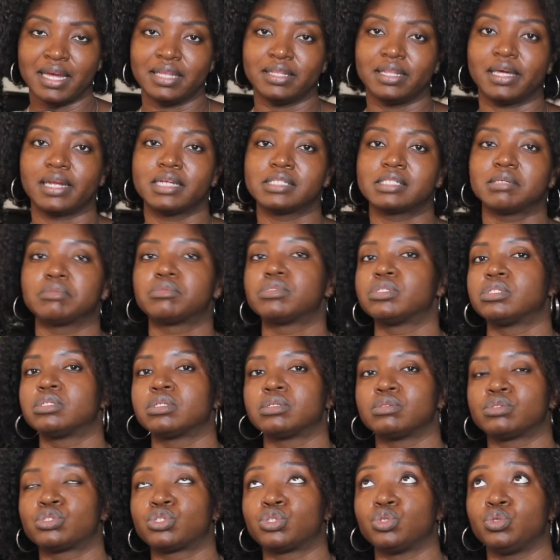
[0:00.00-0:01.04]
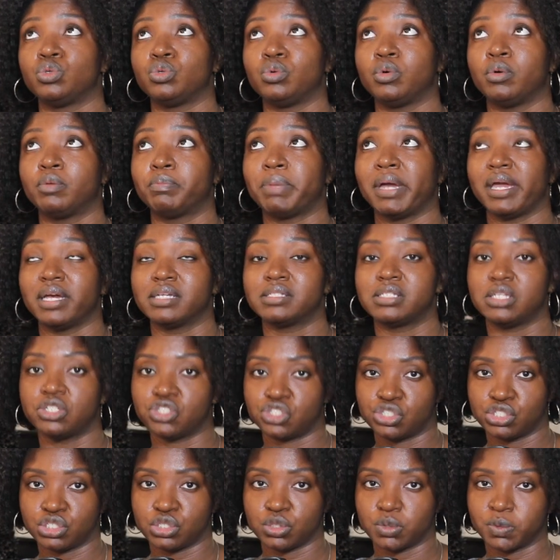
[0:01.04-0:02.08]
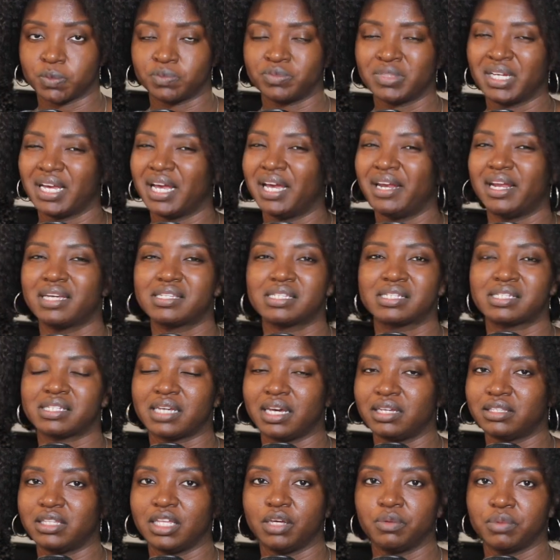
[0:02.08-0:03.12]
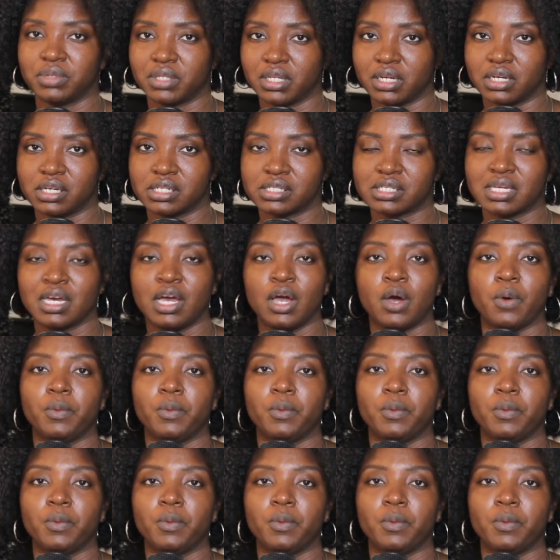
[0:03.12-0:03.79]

that is something to, to pay attention to. And that's the same thing with us.